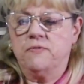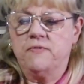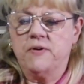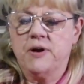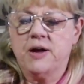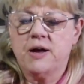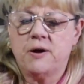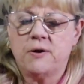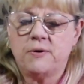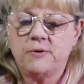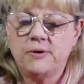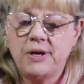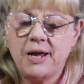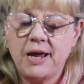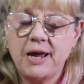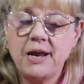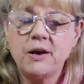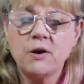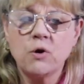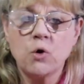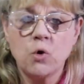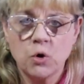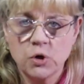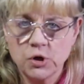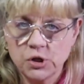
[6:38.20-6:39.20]
found,
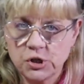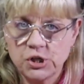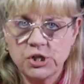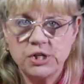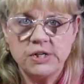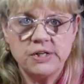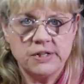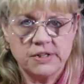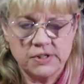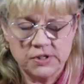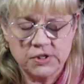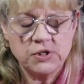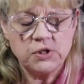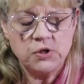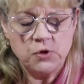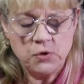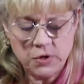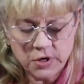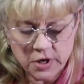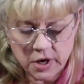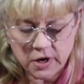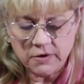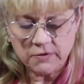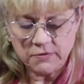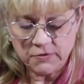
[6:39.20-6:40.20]
and of course she is too
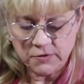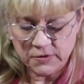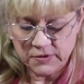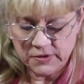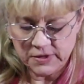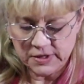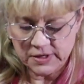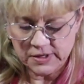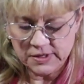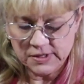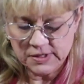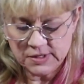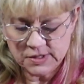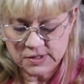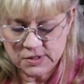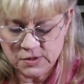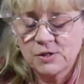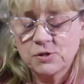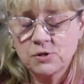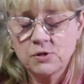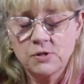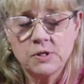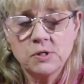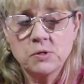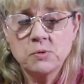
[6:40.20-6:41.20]
young for this,
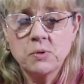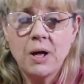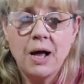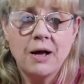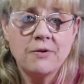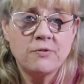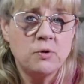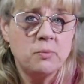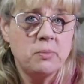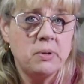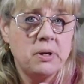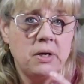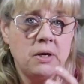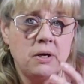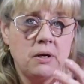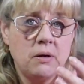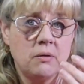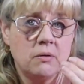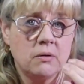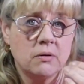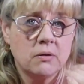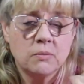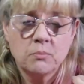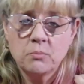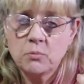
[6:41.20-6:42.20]
so this will have to
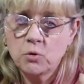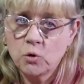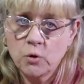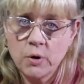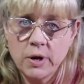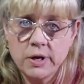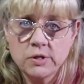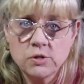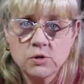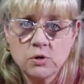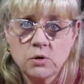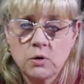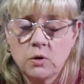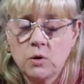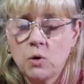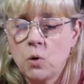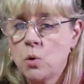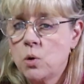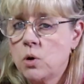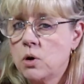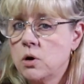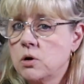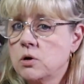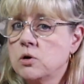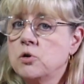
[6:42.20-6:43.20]
be parental
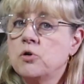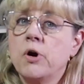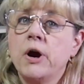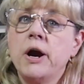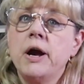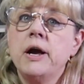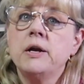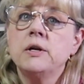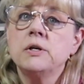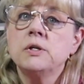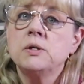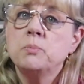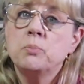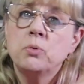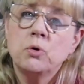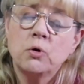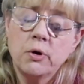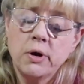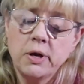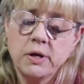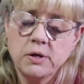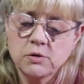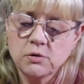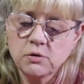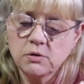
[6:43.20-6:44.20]
or
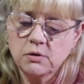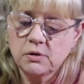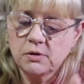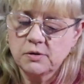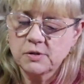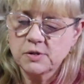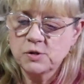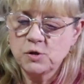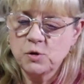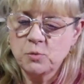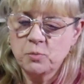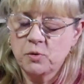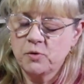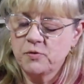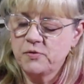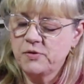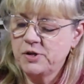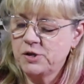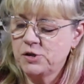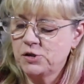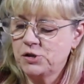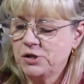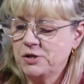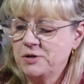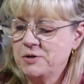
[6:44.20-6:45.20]
grandparental
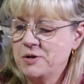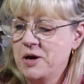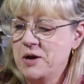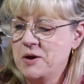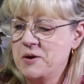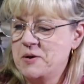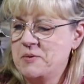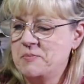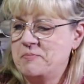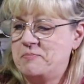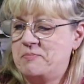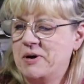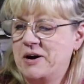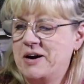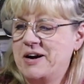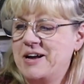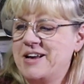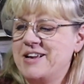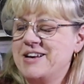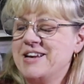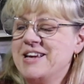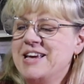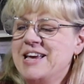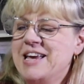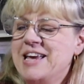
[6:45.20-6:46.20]
supervision,
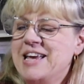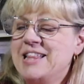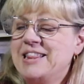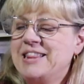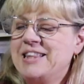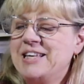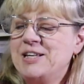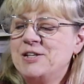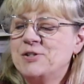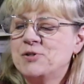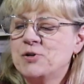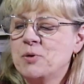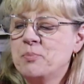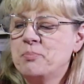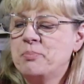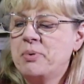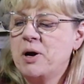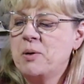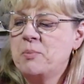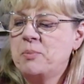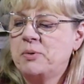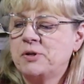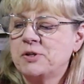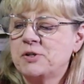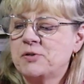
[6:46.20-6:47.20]
but these are
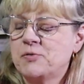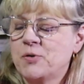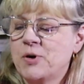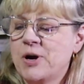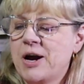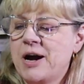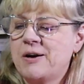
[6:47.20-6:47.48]
bubbles for